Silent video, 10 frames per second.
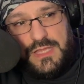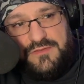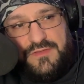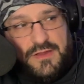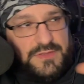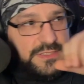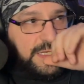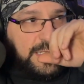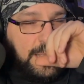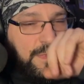That variant
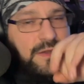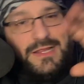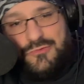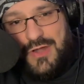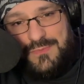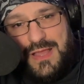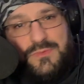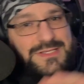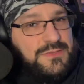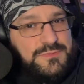that came out, I grabbed that
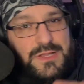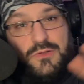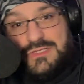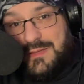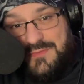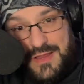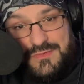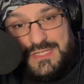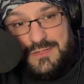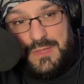one because that was my all-time
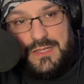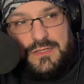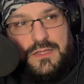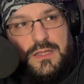favorite Dead Man.